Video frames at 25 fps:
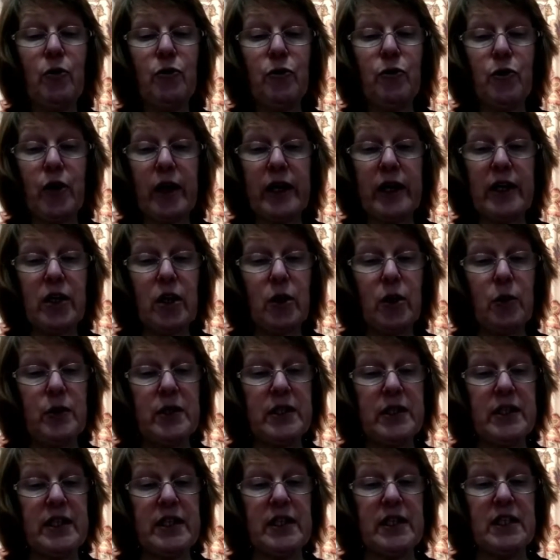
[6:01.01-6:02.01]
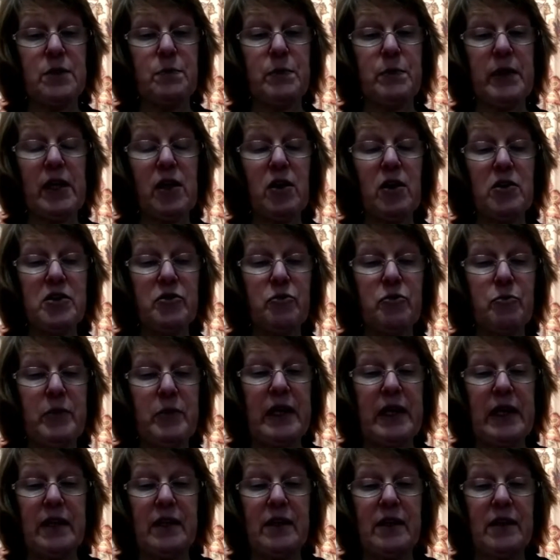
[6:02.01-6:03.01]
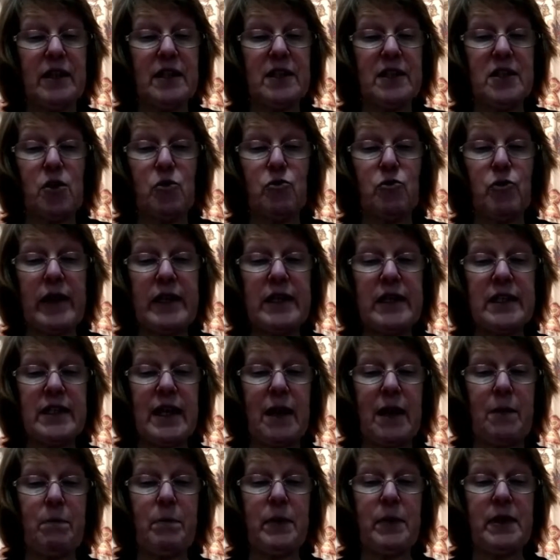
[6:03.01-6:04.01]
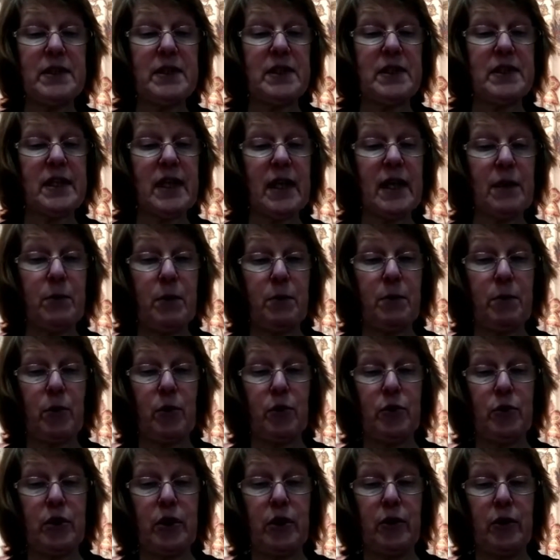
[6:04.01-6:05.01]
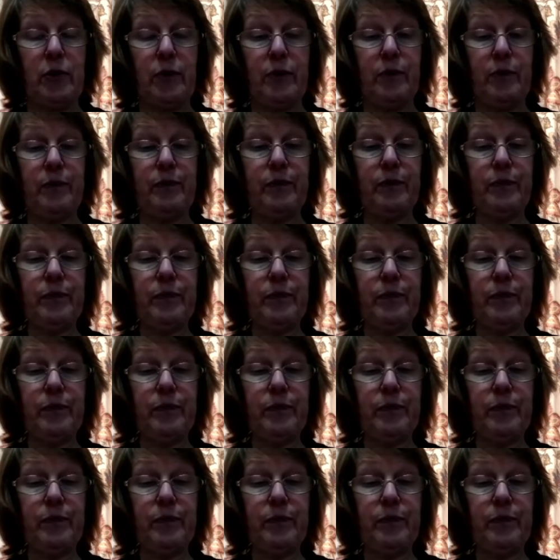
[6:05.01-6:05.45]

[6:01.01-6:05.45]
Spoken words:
For I know it is because me that this great tempest has come upon you.